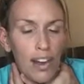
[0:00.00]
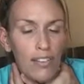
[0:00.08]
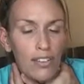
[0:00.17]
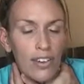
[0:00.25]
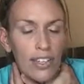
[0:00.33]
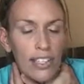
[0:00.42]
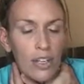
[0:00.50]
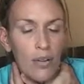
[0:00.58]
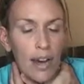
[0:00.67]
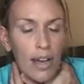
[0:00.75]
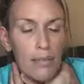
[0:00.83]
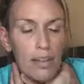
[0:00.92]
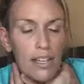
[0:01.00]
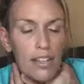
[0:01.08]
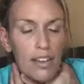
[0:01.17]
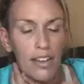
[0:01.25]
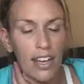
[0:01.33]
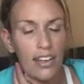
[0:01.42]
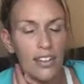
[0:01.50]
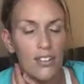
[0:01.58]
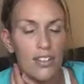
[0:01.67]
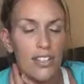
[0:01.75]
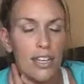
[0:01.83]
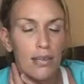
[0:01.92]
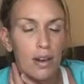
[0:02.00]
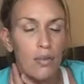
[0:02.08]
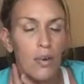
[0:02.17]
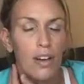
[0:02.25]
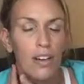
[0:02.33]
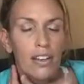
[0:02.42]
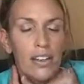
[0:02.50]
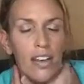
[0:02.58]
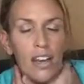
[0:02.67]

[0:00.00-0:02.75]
I have no idea why, but okay, stressed out about work.